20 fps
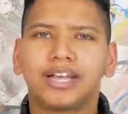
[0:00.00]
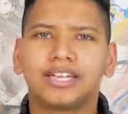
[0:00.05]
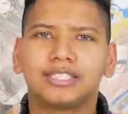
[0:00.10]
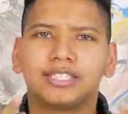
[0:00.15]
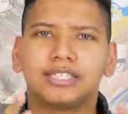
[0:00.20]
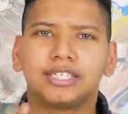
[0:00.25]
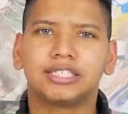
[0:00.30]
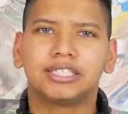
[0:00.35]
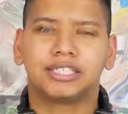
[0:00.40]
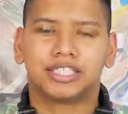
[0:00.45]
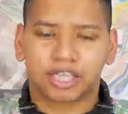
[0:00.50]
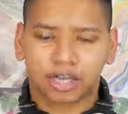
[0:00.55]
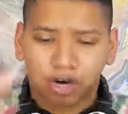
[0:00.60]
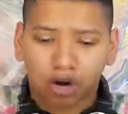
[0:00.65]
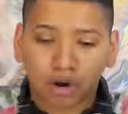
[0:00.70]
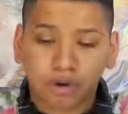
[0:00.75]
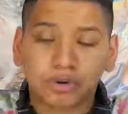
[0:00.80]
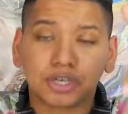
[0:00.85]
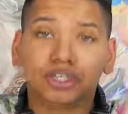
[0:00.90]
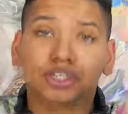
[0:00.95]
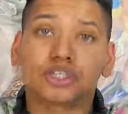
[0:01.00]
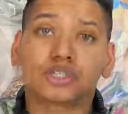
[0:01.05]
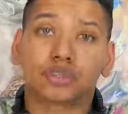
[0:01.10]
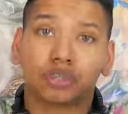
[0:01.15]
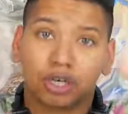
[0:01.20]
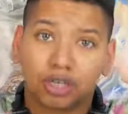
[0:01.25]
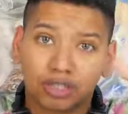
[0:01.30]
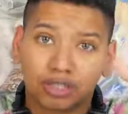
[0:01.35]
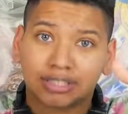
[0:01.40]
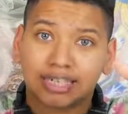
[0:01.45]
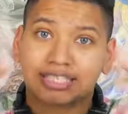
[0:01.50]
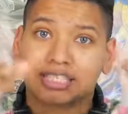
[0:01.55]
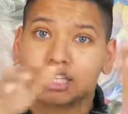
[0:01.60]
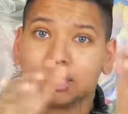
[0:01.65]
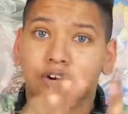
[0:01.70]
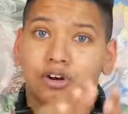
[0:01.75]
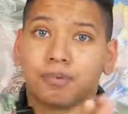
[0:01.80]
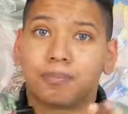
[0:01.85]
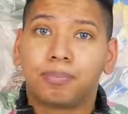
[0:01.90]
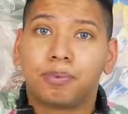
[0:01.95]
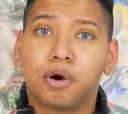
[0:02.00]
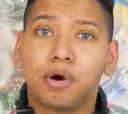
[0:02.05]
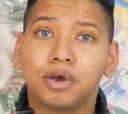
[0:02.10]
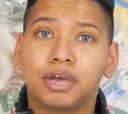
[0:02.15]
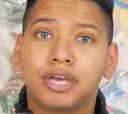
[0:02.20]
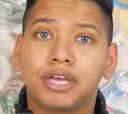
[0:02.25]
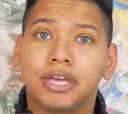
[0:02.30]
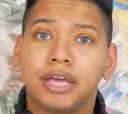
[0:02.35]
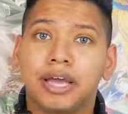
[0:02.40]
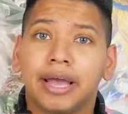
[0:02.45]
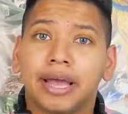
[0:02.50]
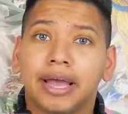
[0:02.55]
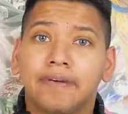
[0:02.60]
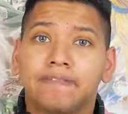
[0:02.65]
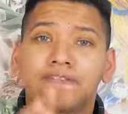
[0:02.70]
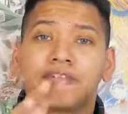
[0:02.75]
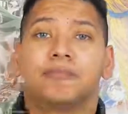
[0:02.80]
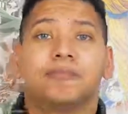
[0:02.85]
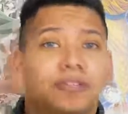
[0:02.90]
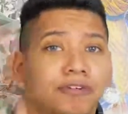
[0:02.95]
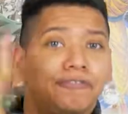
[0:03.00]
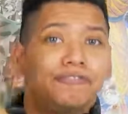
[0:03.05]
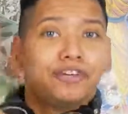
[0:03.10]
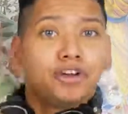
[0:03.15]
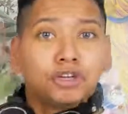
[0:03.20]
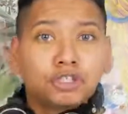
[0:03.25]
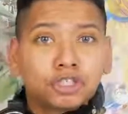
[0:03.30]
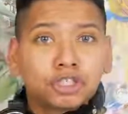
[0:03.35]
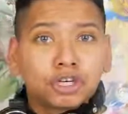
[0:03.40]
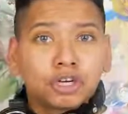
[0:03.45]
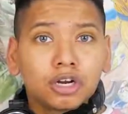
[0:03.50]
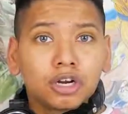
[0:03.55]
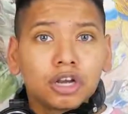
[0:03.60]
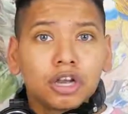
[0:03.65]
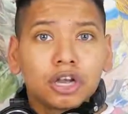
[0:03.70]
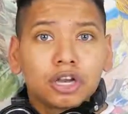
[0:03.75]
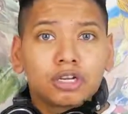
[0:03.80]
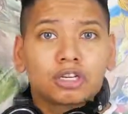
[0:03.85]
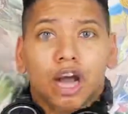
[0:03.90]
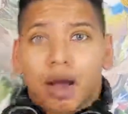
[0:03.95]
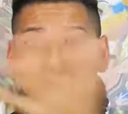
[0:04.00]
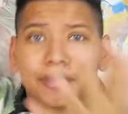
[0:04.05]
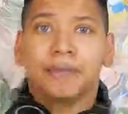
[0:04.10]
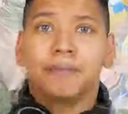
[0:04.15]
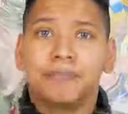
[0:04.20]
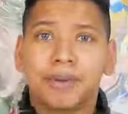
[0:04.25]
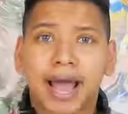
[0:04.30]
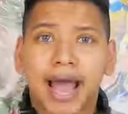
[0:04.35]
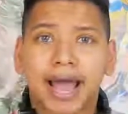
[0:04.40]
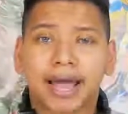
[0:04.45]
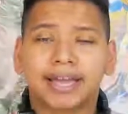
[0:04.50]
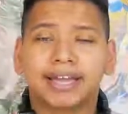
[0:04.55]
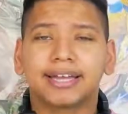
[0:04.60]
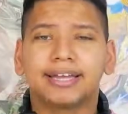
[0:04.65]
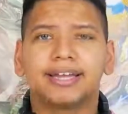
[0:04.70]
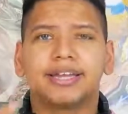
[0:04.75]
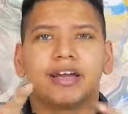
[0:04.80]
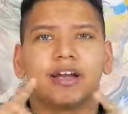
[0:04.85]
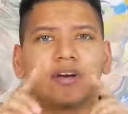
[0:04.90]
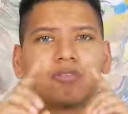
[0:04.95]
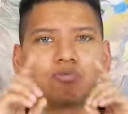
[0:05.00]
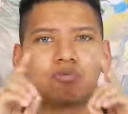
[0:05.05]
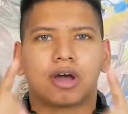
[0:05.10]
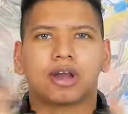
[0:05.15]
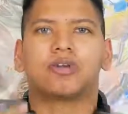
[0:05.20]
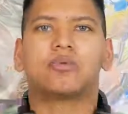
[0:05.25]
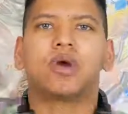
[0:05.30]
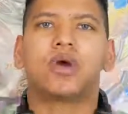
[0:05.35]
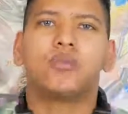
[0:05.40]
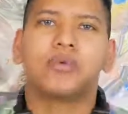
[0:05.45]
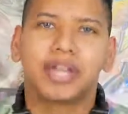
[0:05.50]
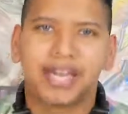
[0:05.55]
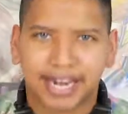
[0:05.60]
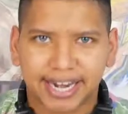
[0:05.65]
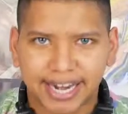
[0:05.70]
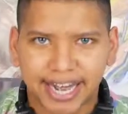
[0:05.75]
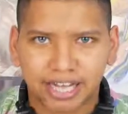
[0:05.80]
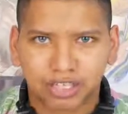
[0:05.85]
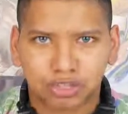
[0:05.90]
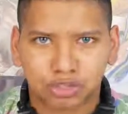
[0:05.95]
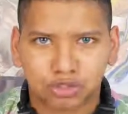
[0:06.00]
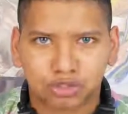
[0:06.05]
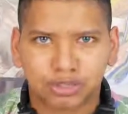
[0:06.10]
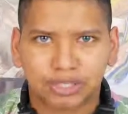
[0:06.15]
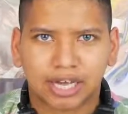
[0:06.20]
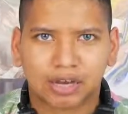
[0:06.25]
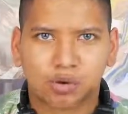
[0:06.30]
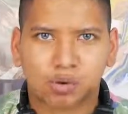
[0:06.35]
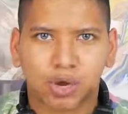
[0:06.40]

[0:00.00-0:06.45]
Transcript: is this the current Trunks that's a little boy from the future coming back? Right away, we get an answer to that